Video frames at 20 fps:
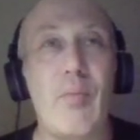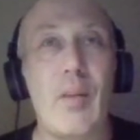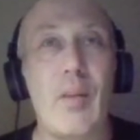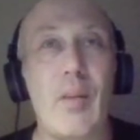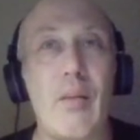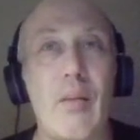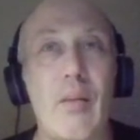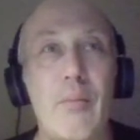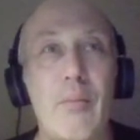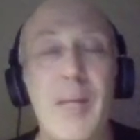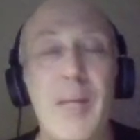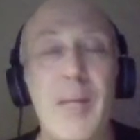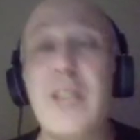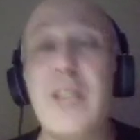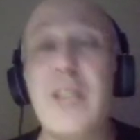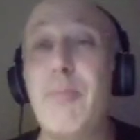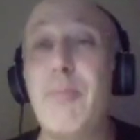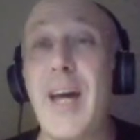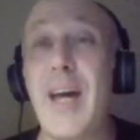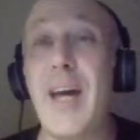Best
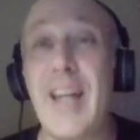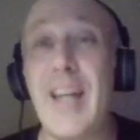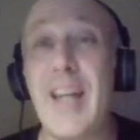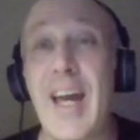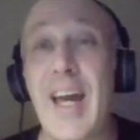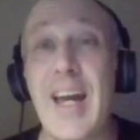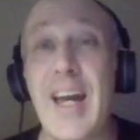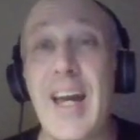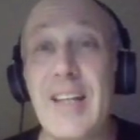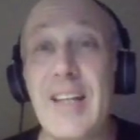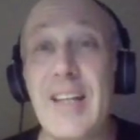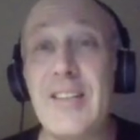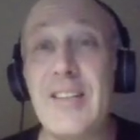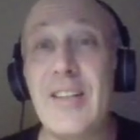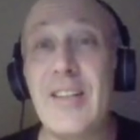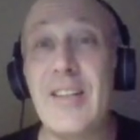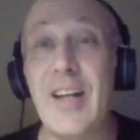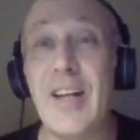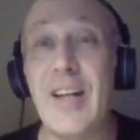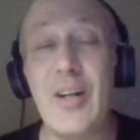Bet Ed.
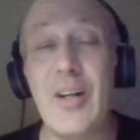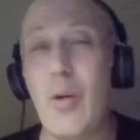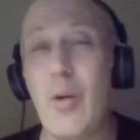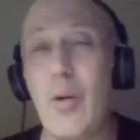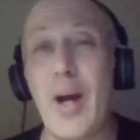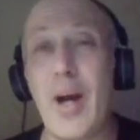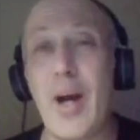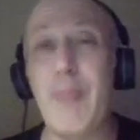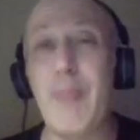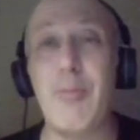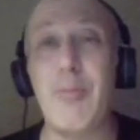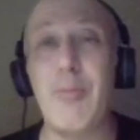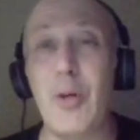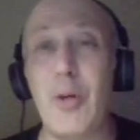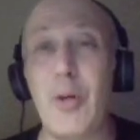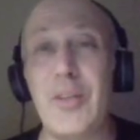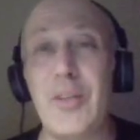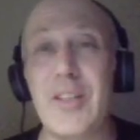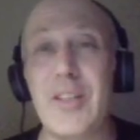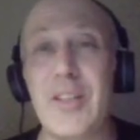I don't know why I promote
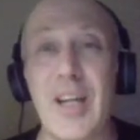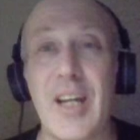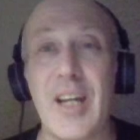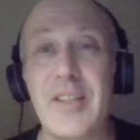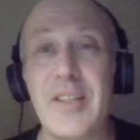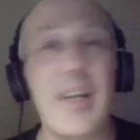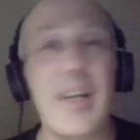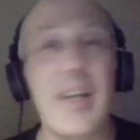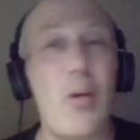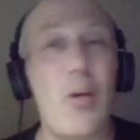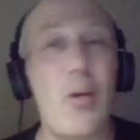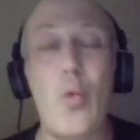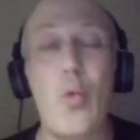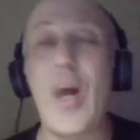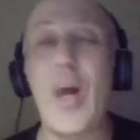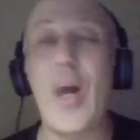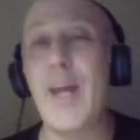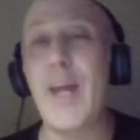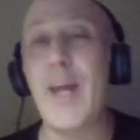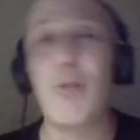these guys. They get way
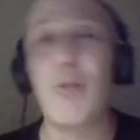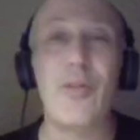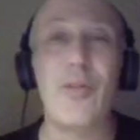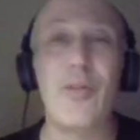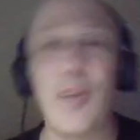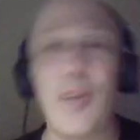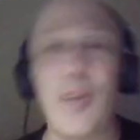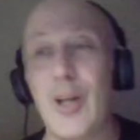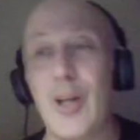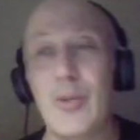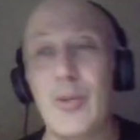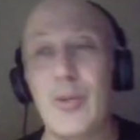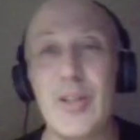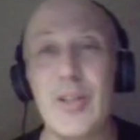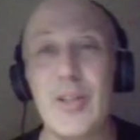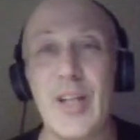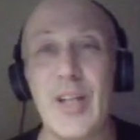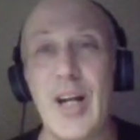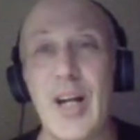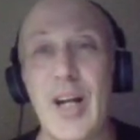more followers than
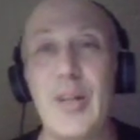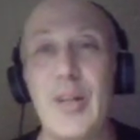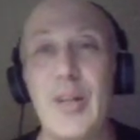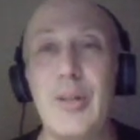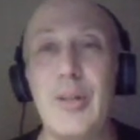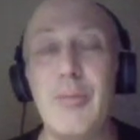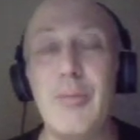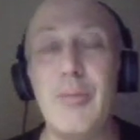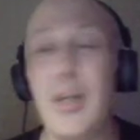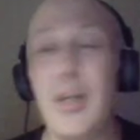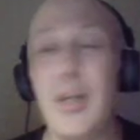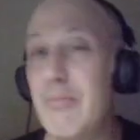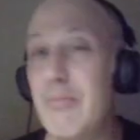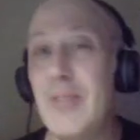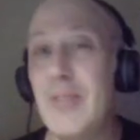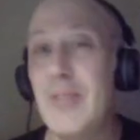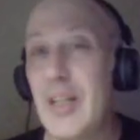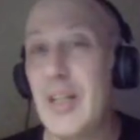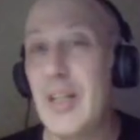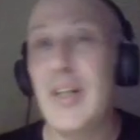I do, but
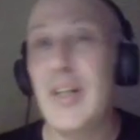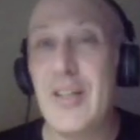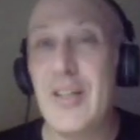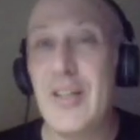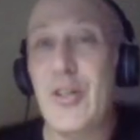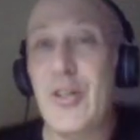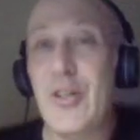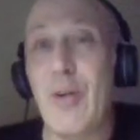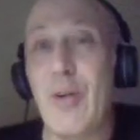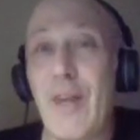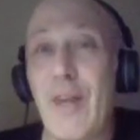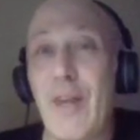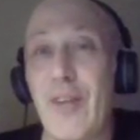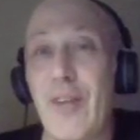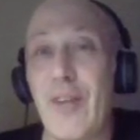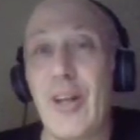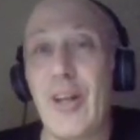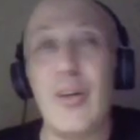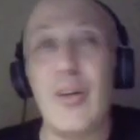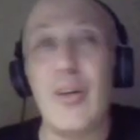it's who I
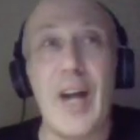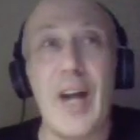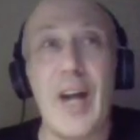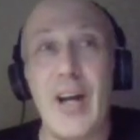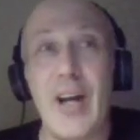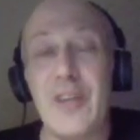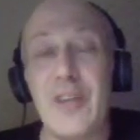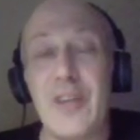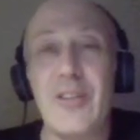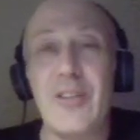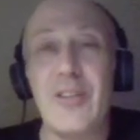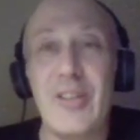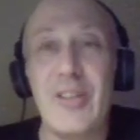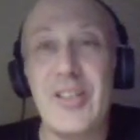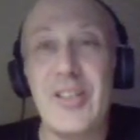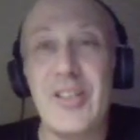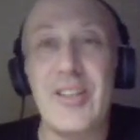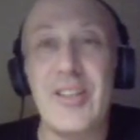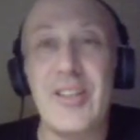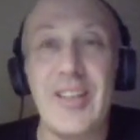follow. I also listen
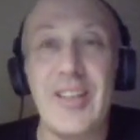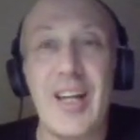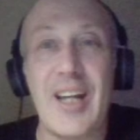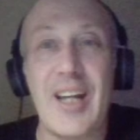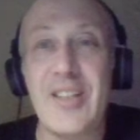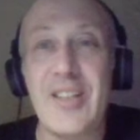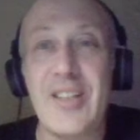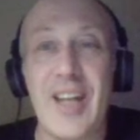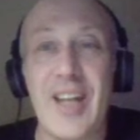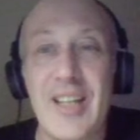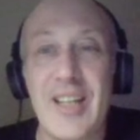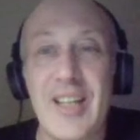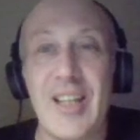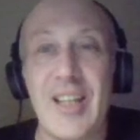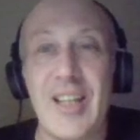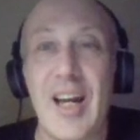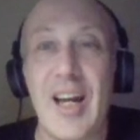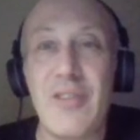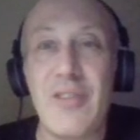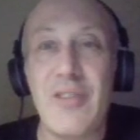to the Ice Guys
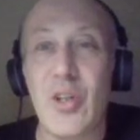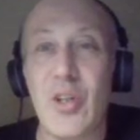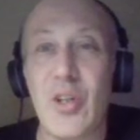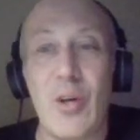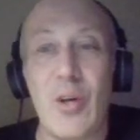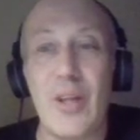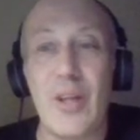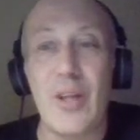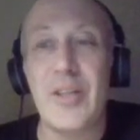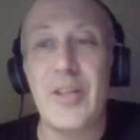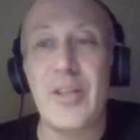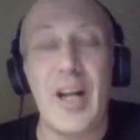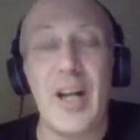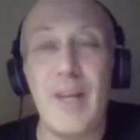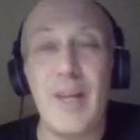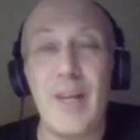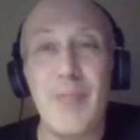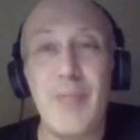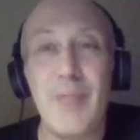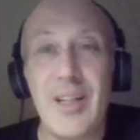live show all the time
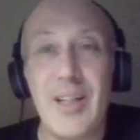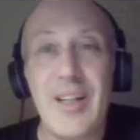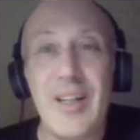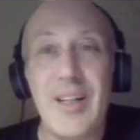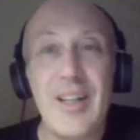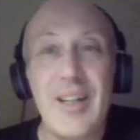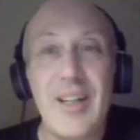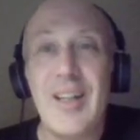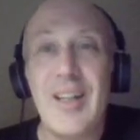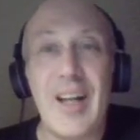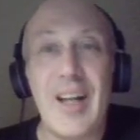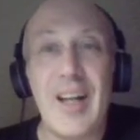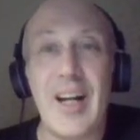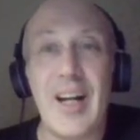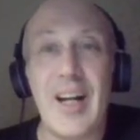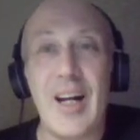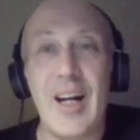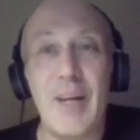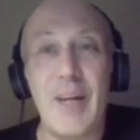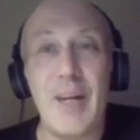
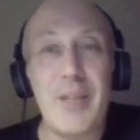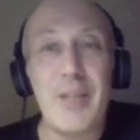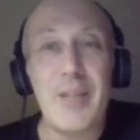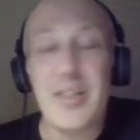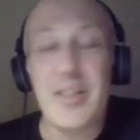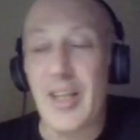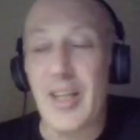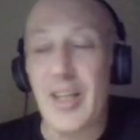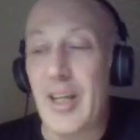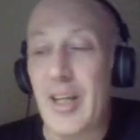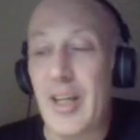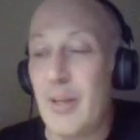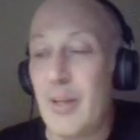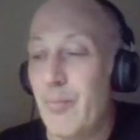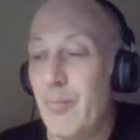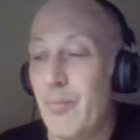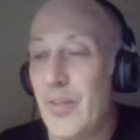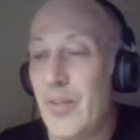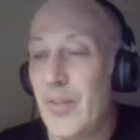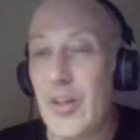uh, because I like them.
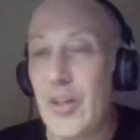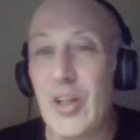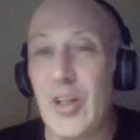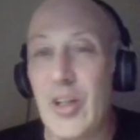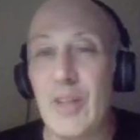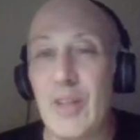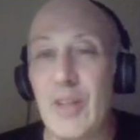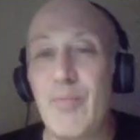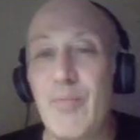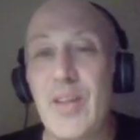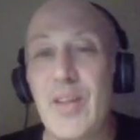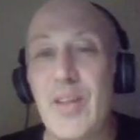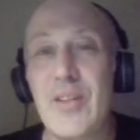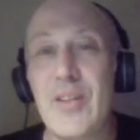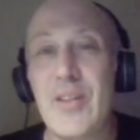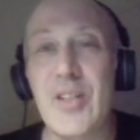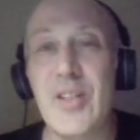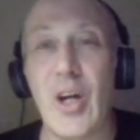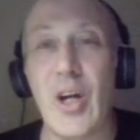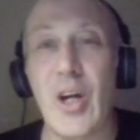They're good.
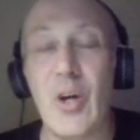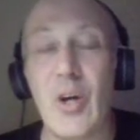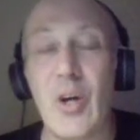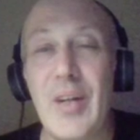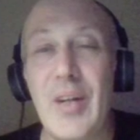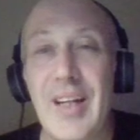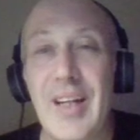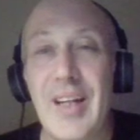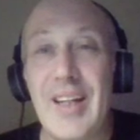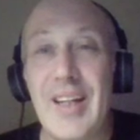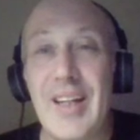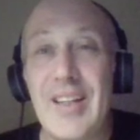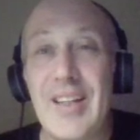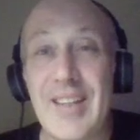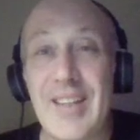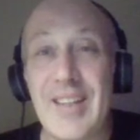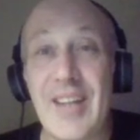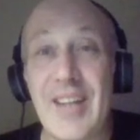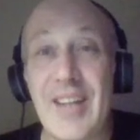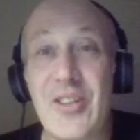So to
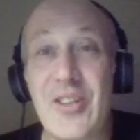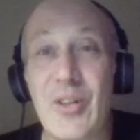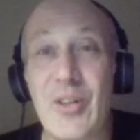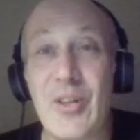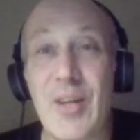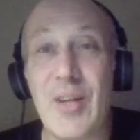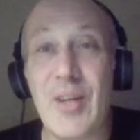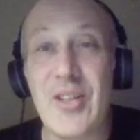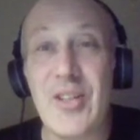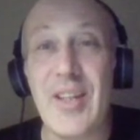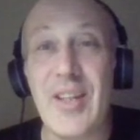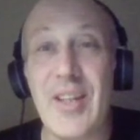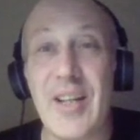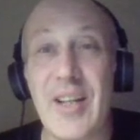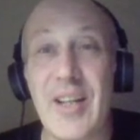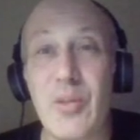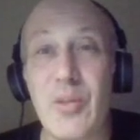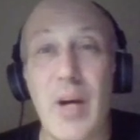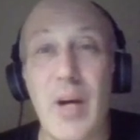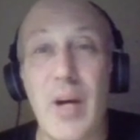answer your question, that's
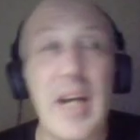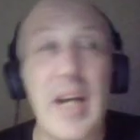why.